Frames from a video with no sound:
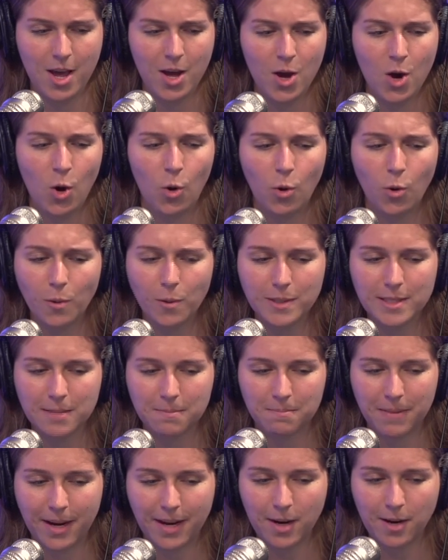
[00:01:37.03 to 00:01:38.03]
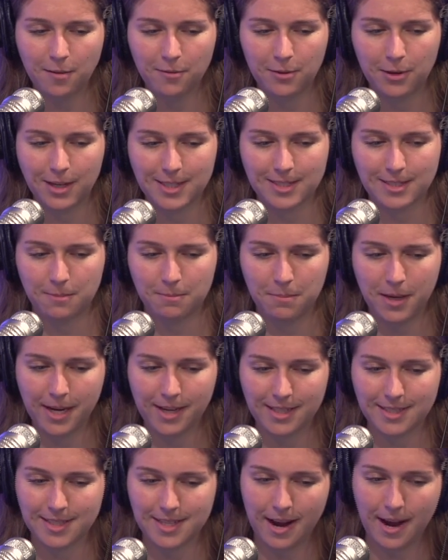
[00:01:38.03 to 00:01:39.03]
Or was it better for us to
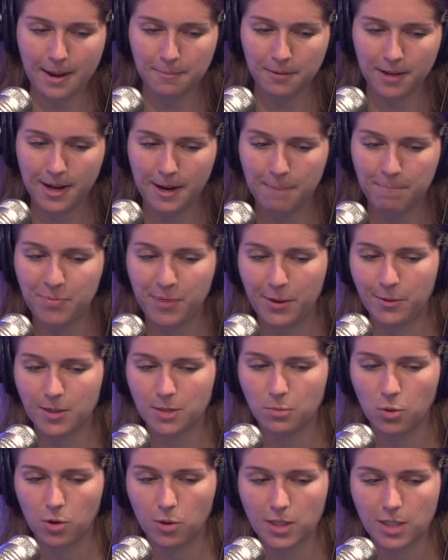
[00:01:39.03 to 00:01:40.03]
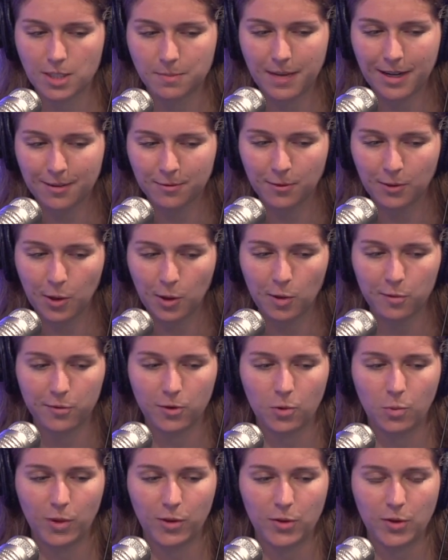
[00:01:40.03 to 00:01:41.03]
pick a timeline that was more respectful
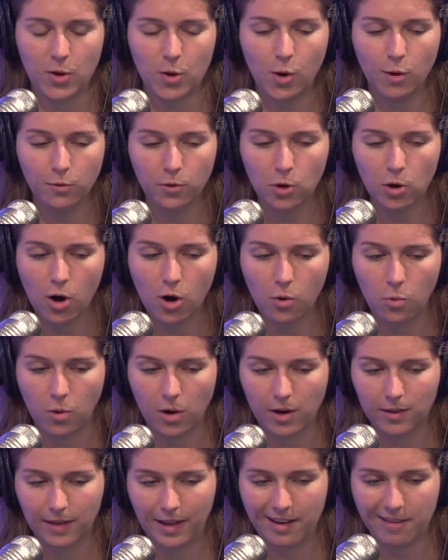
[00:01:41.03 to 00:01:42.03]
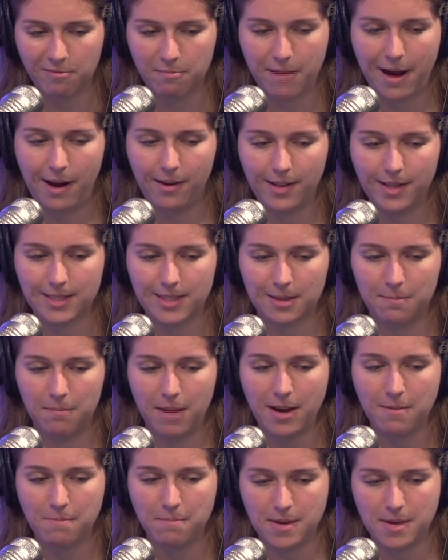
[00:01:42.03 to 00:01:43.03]
for what the overall work-life balance
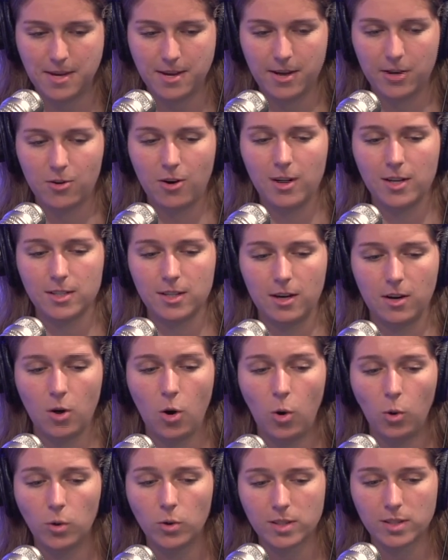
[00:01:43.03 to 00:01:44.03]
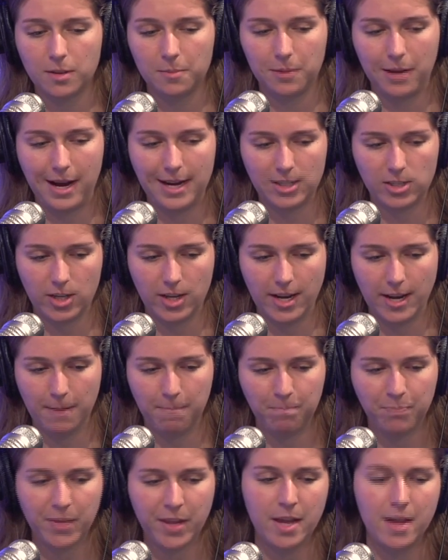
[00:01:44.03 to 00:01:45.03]
might be across our whole supply
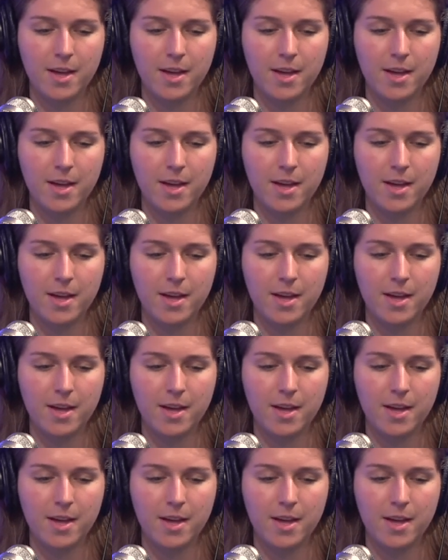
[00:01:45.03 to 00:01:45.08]
chain?